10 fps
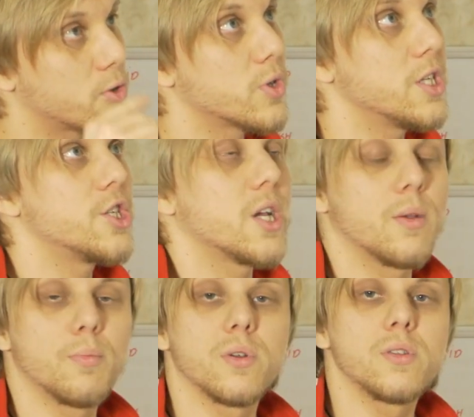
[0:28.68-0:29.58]

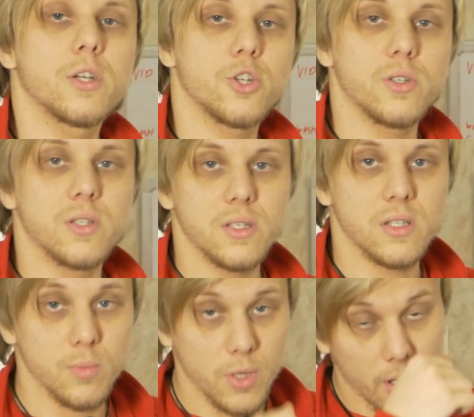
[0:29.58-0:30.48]
three-chain production
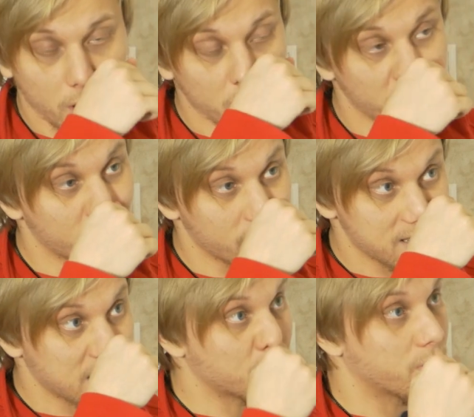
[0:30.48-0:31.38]
system, like, for
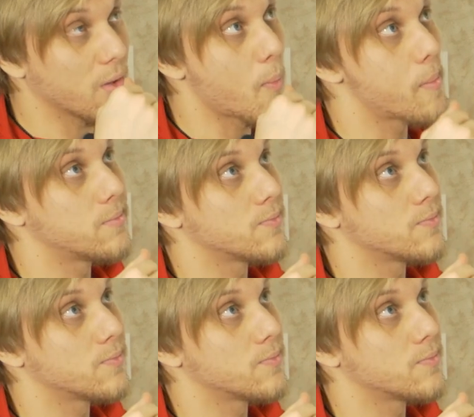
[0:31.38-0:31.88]
example,